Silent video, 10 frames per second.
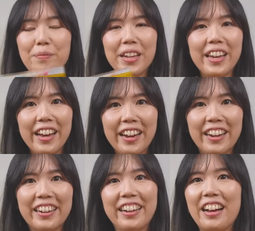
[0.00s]
But
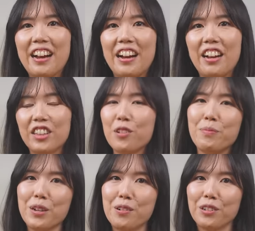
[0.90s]
yeah, I thought it
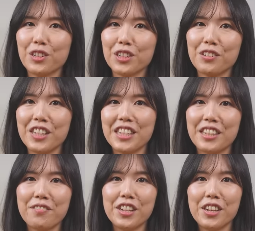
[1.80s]
would be cool to show these
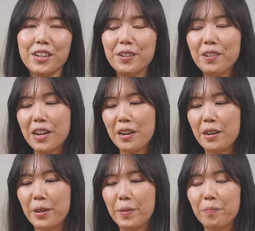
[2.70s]
in the video.
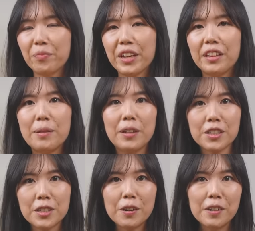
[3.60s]
Um, let
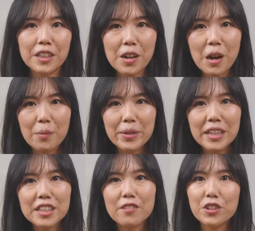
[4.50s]
us know in the
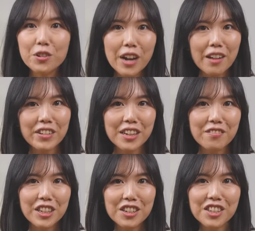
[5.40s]
comments if you have any
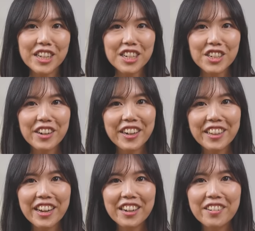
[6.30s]
vintage stationery
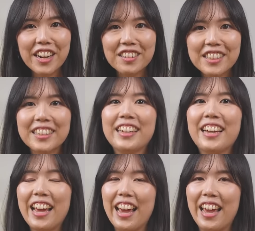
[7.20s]
lying around
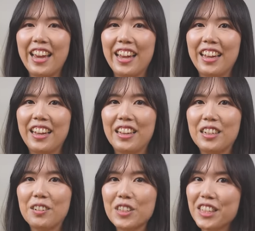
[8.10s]

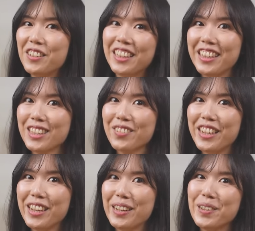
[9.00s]
and we'll see you in the next
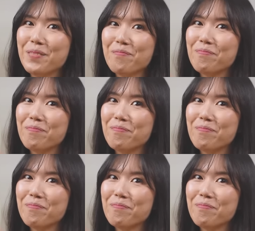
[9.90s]
video.